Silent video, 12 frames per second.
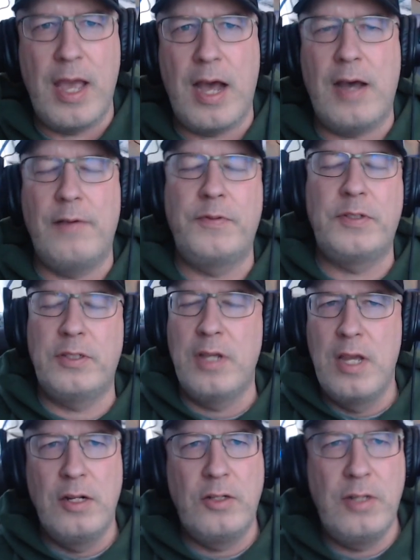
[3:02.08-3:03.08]
playoffs,
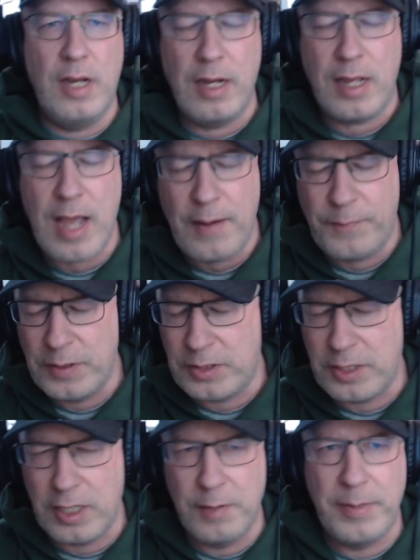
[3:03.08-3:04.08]

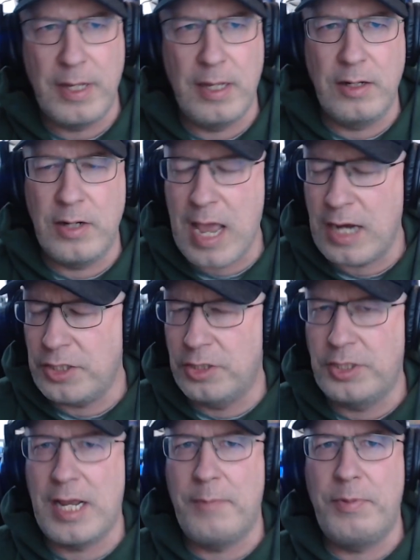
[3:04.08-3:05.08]
conference tournament,
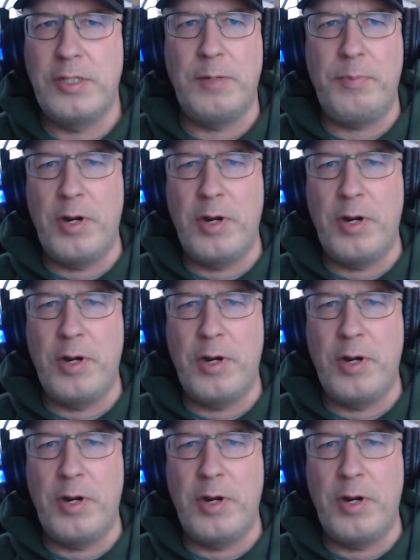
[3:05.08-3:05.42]
national championship.